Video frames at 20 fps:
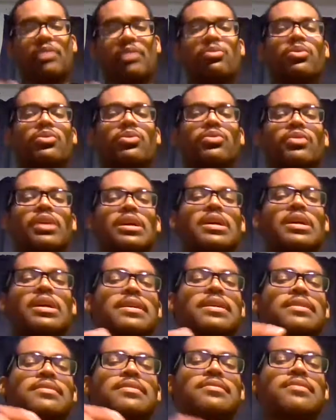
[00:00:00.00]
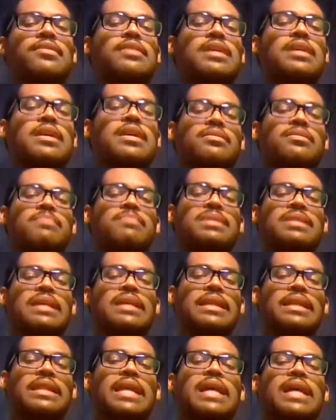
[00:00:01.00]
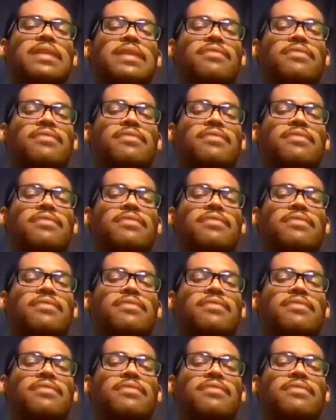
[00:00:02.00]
rules. Sarcasm is a light